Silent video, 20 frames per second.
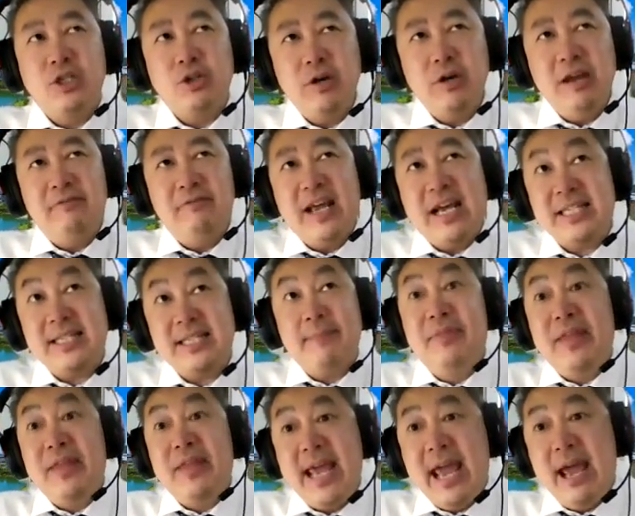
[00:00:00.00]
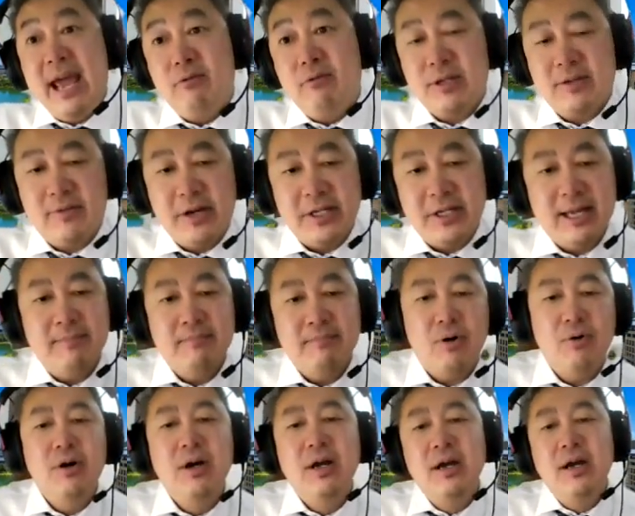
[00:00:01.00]
So if there's something else, for
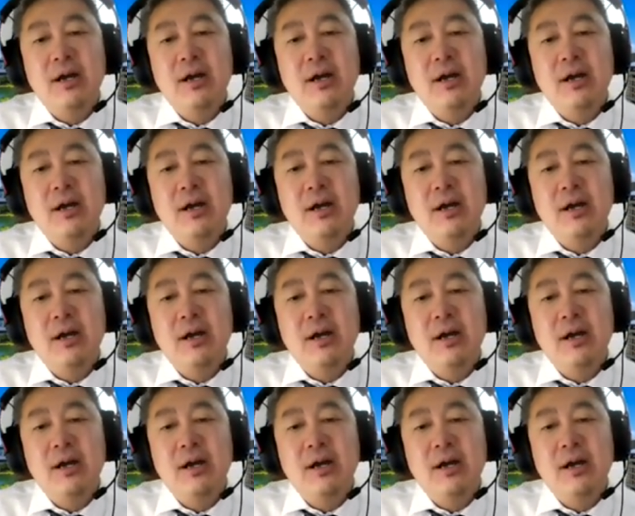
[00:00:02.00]
example,